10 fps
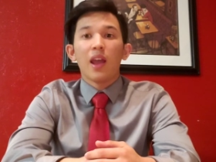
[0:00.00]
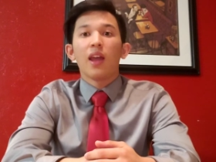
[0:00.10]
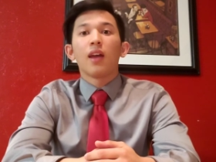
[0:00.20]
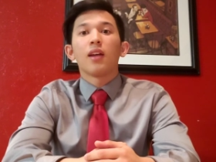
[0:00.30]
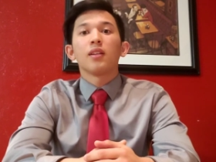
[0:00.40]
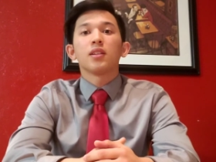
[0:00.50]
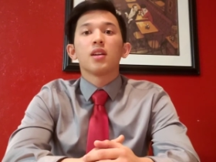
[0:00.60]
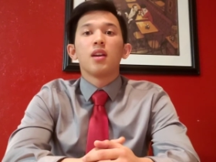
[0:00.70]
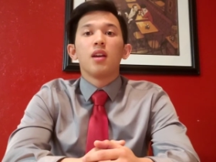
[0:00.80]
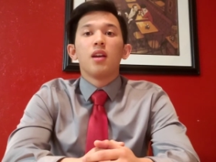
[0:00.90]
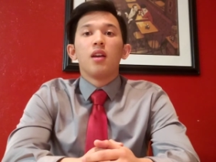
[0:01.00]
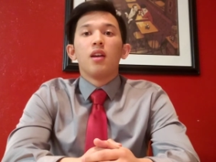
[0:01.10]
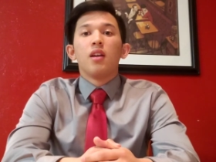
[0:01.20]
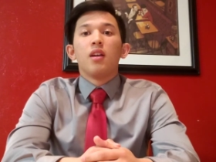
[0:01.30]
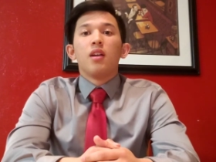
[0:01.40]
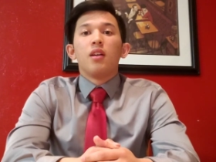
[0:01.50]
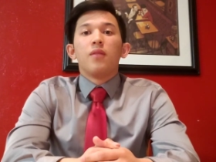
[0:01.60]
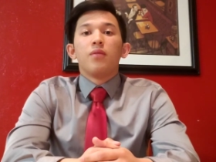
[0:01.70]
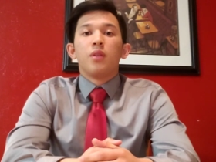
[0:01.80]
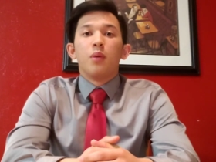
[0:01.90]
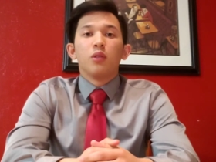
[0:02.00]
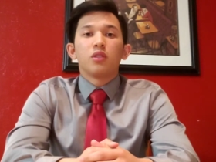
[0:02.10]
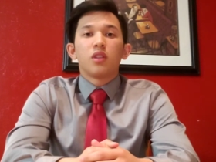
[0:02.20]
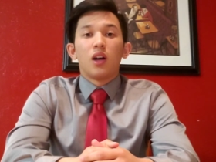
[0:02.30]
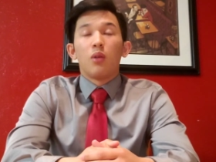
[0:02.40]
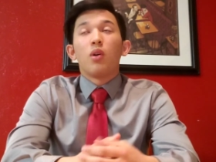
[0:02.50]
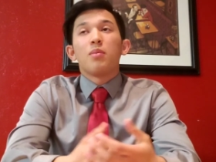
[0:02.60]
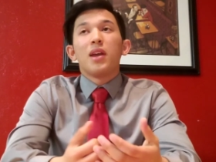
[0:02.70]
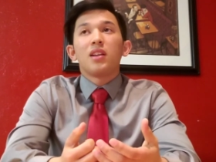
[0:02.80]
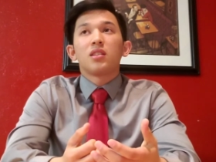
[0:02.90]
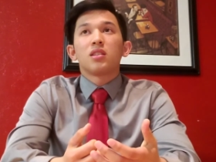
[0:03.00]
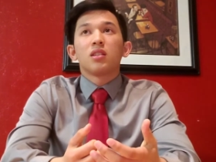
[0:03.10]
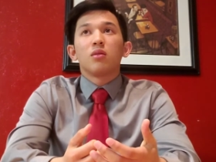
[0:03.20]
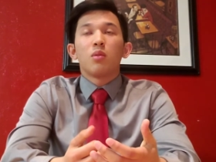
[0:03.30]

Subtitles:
And the most what makes